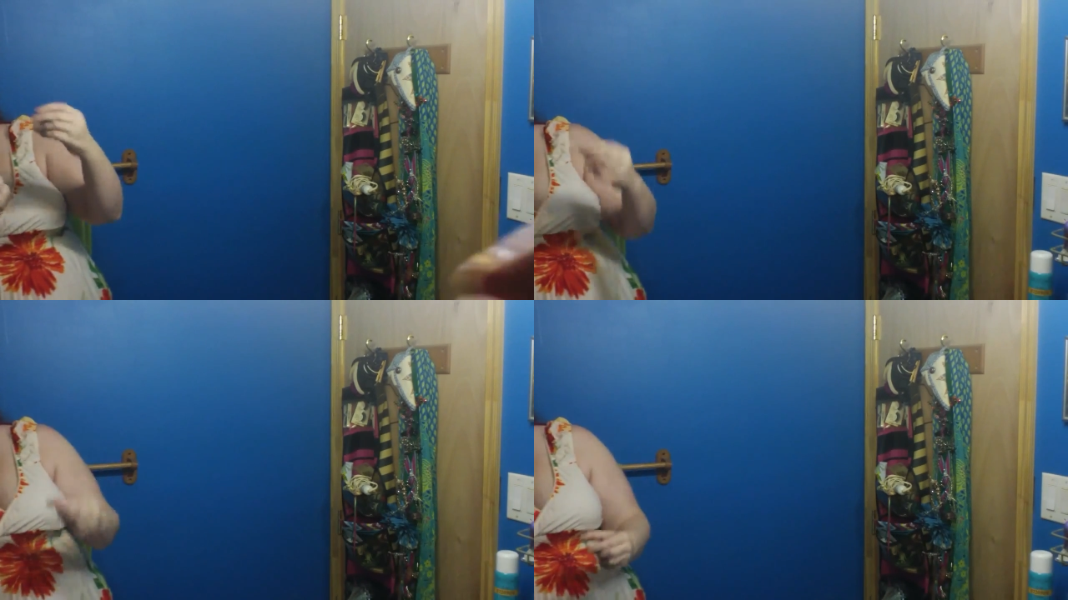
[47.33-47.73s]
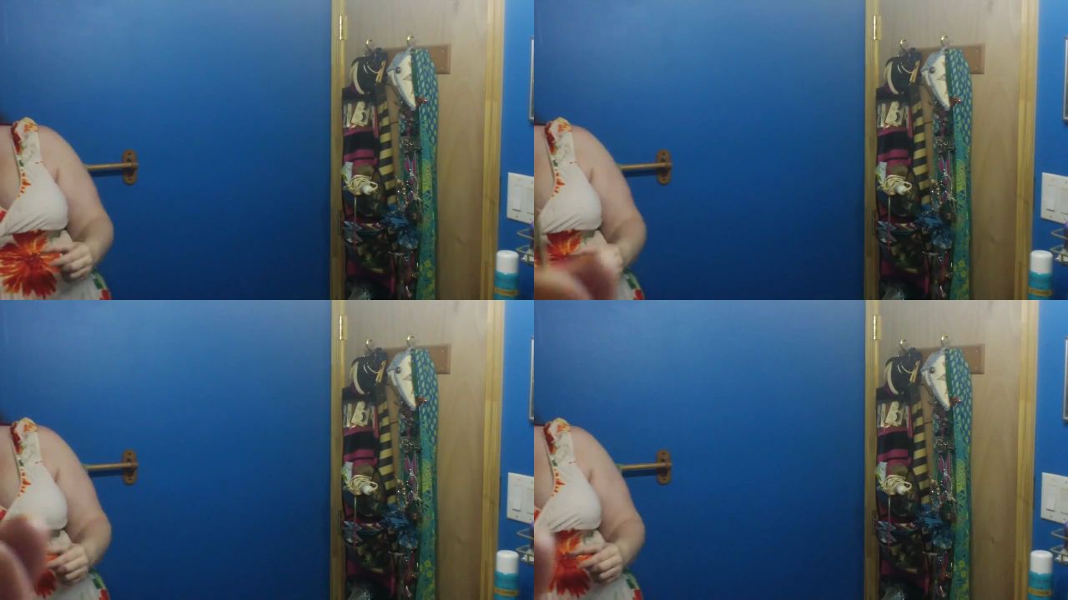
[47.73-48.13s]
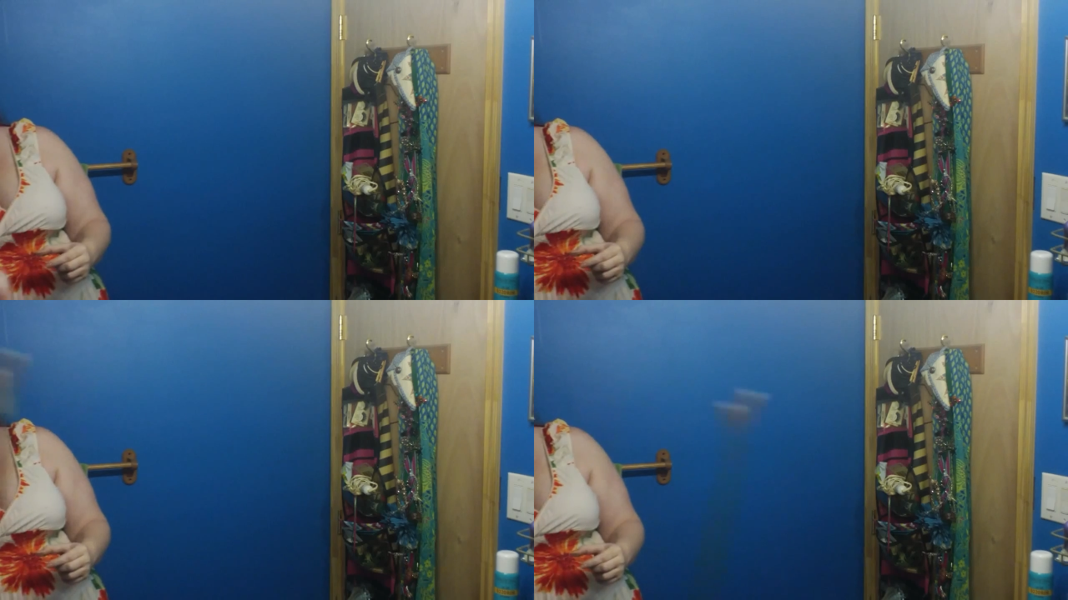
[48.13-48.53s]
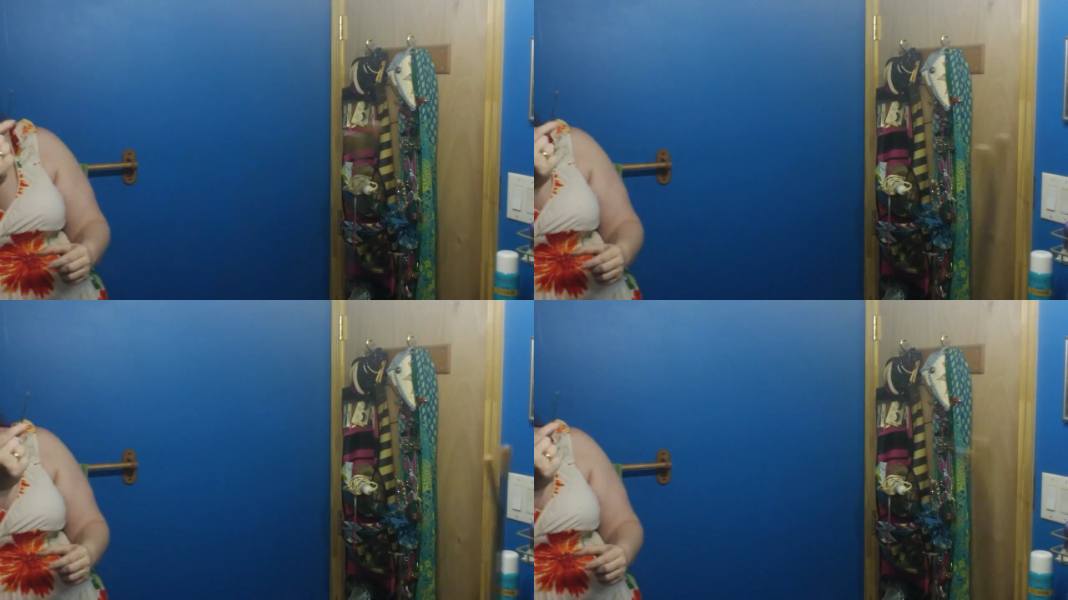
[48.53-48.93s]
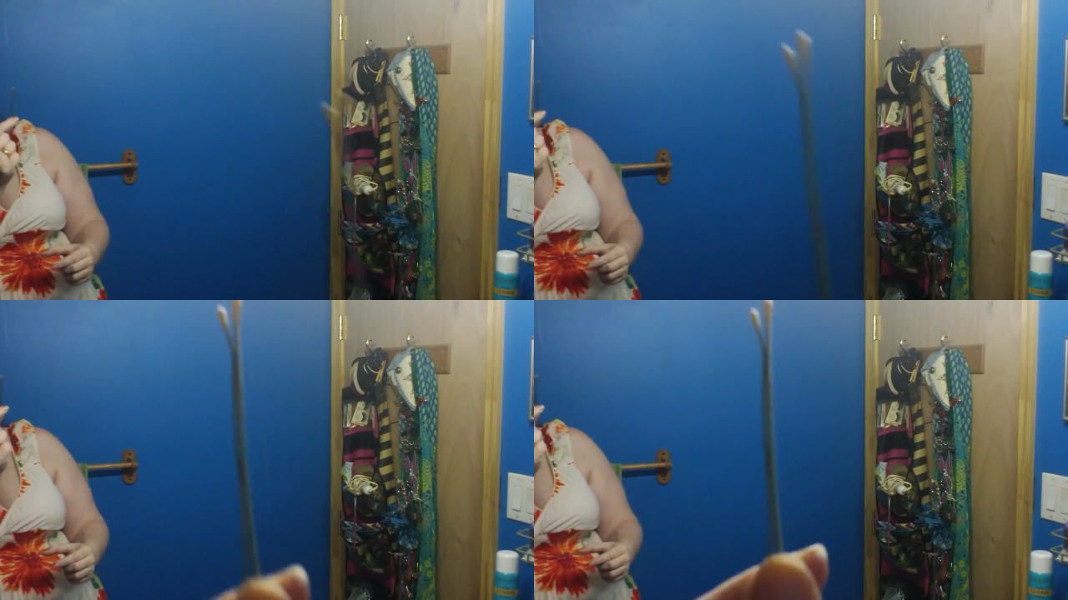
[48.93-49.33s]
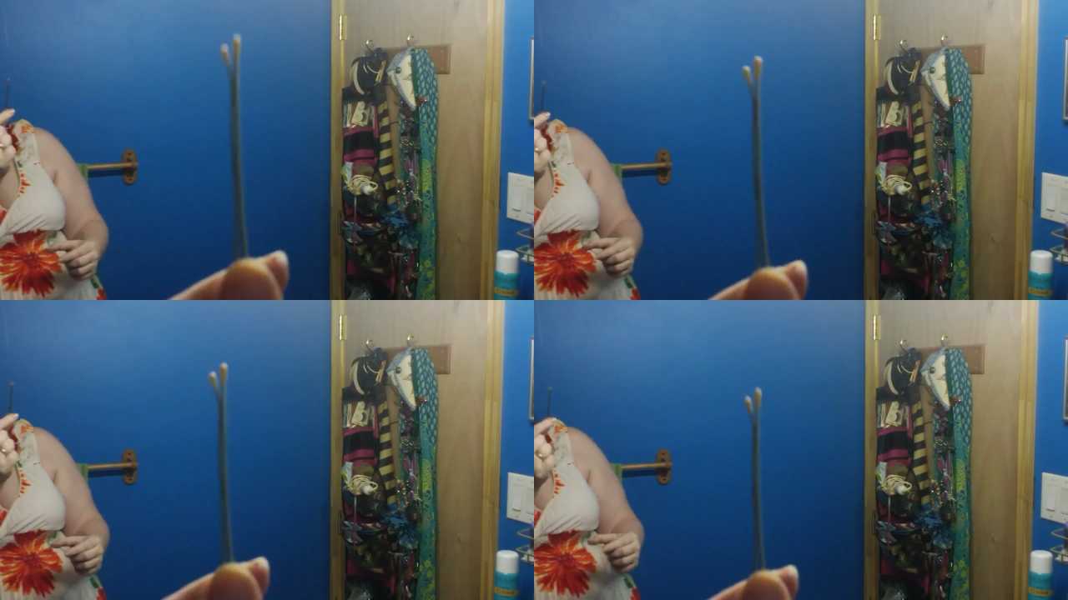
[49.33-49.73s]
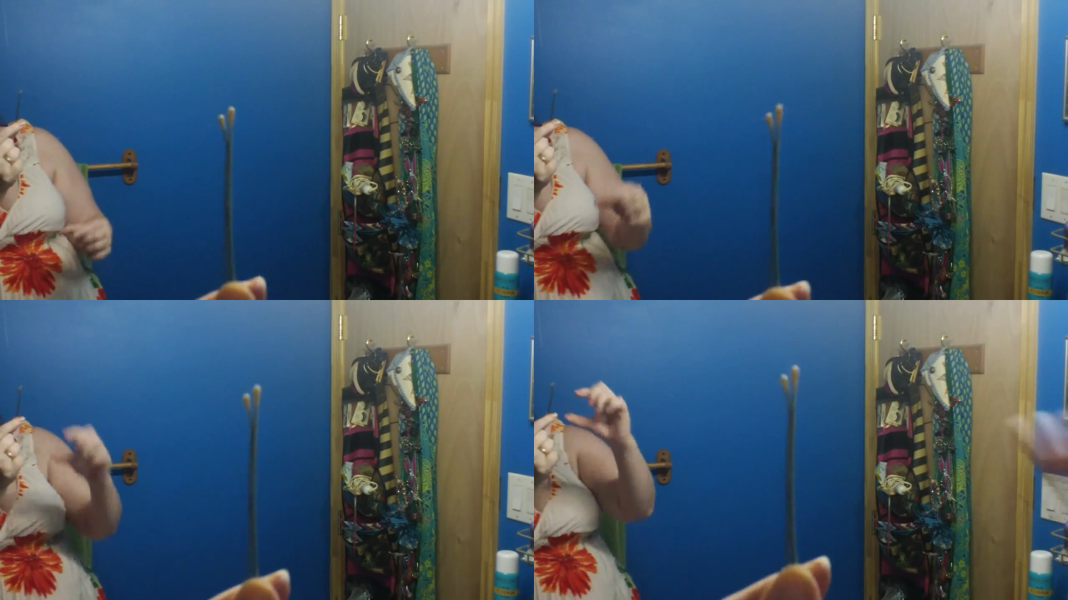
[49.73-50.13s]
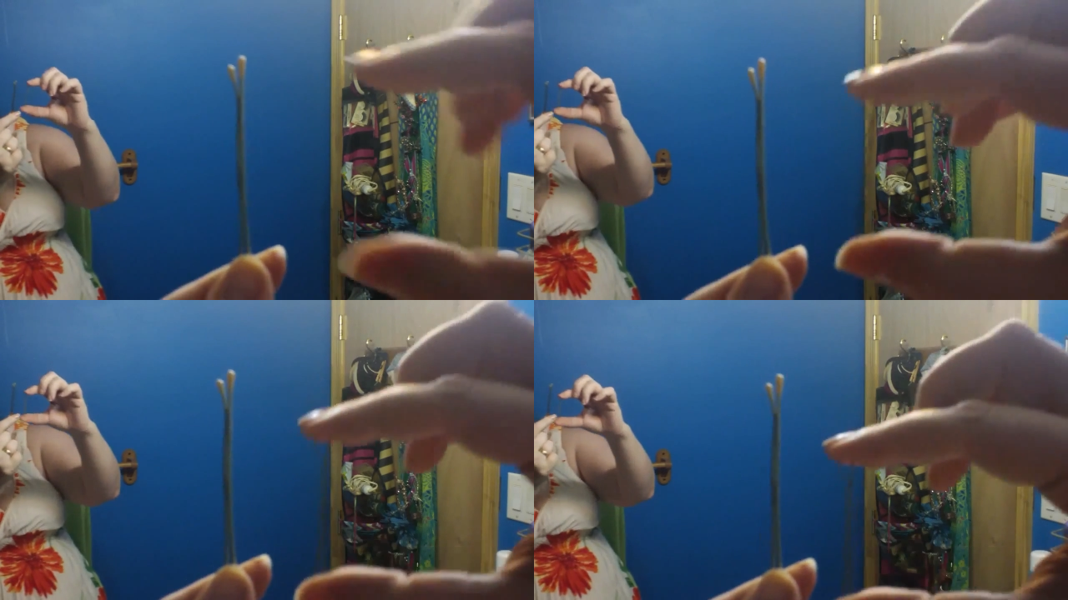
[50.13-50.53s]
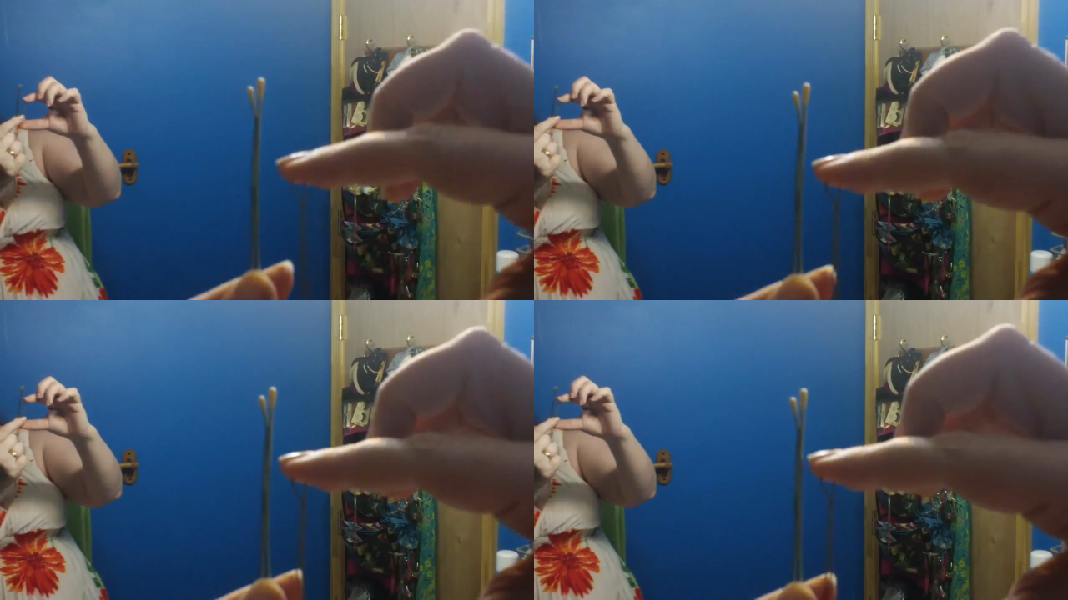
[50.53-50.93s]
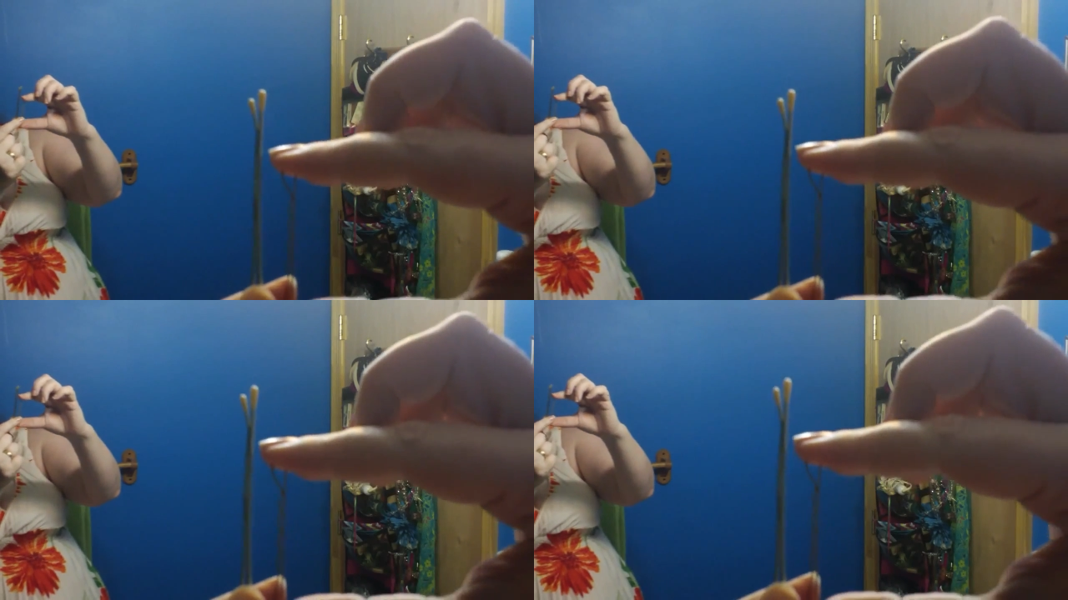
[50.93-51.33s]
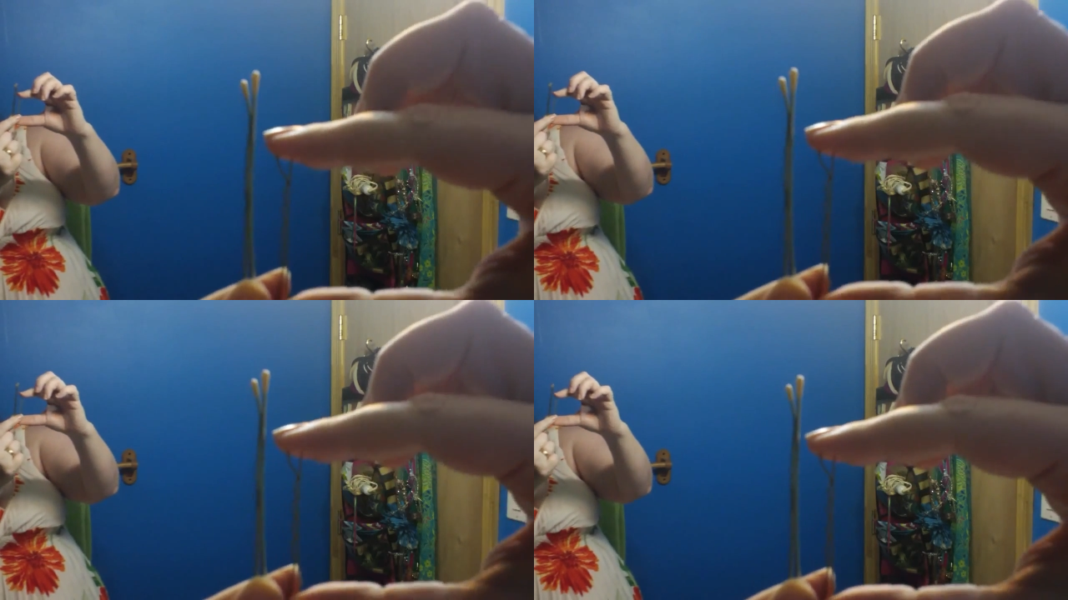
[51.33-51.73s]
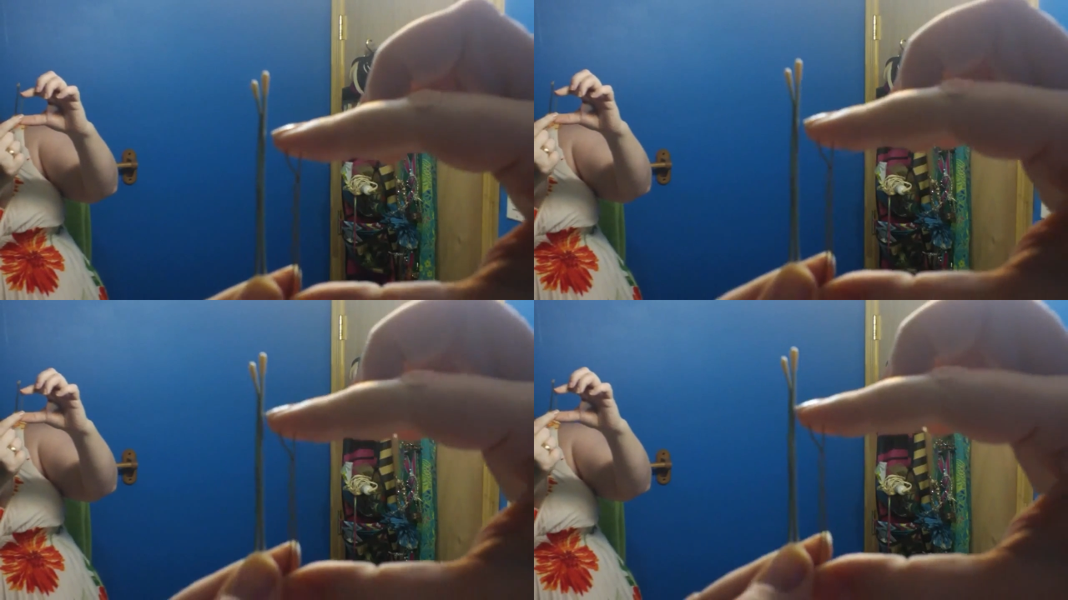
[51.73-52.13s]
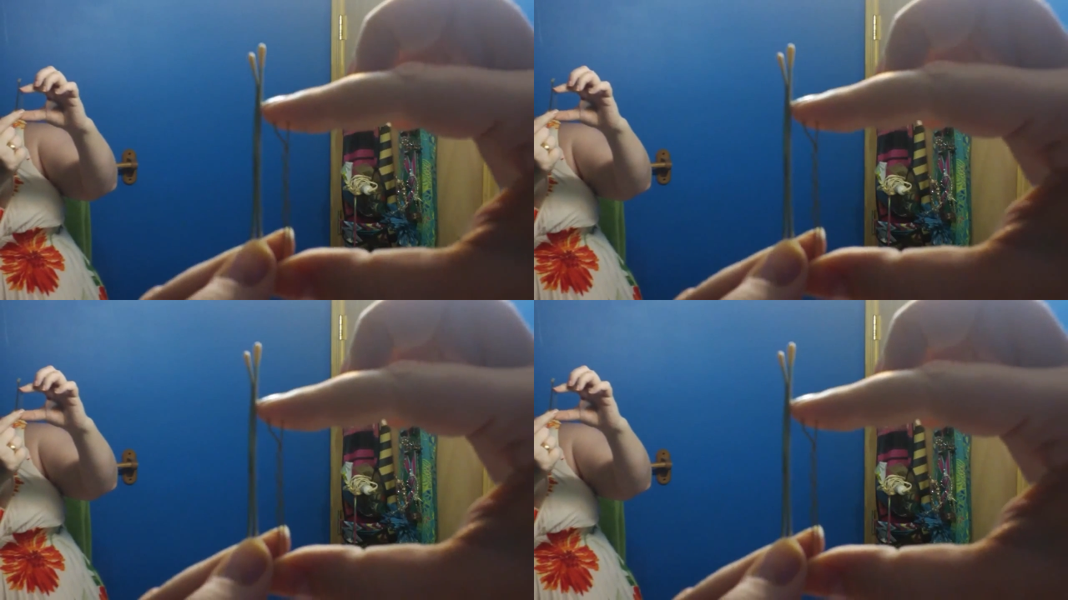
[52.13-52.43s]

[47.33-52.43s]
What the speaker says: [unreadable: no face in view]